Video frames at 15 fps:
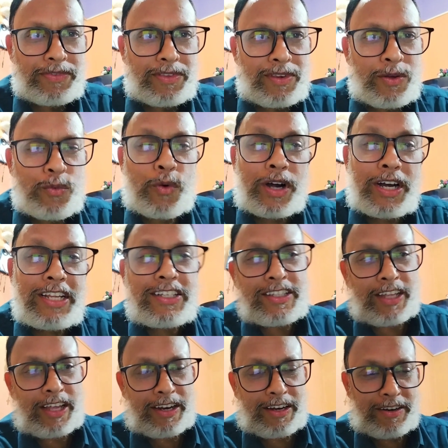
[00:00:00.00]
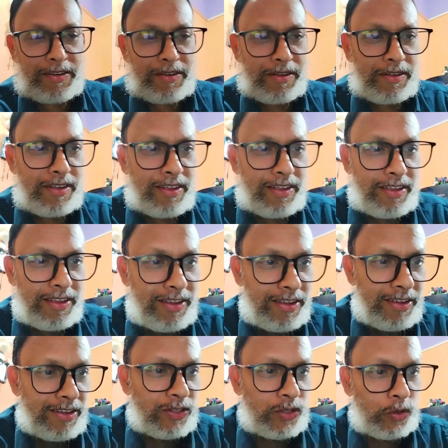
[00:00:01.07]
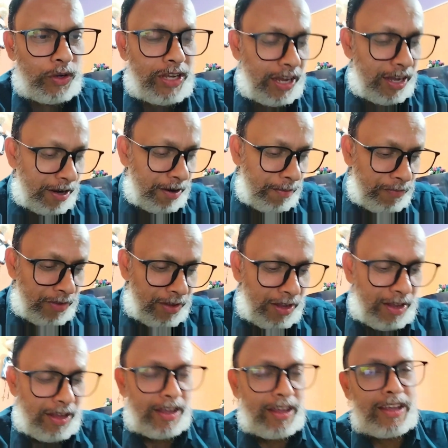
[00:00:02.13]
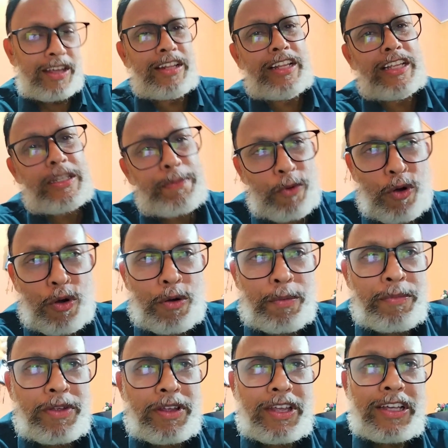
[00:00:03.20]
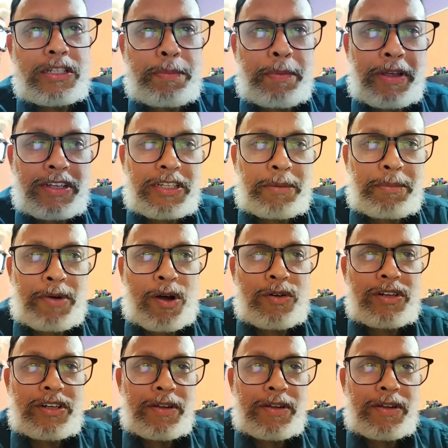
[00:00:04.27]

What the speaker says: What is that? So here in this poem he speaks about